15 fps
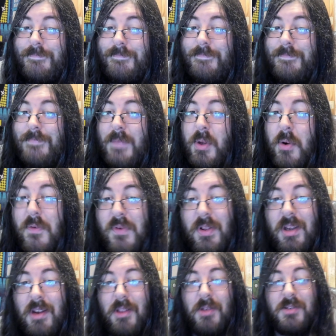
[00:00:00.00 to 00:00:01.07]
hopefully
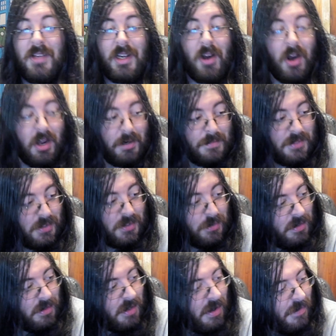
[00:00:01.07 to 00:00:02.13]
it looks like autumn soon
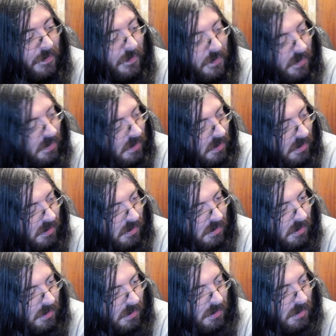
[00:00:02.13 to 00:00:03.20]
enough.
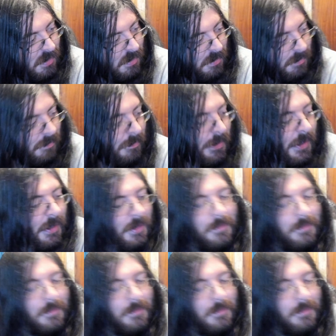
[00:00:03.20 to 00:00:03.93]
But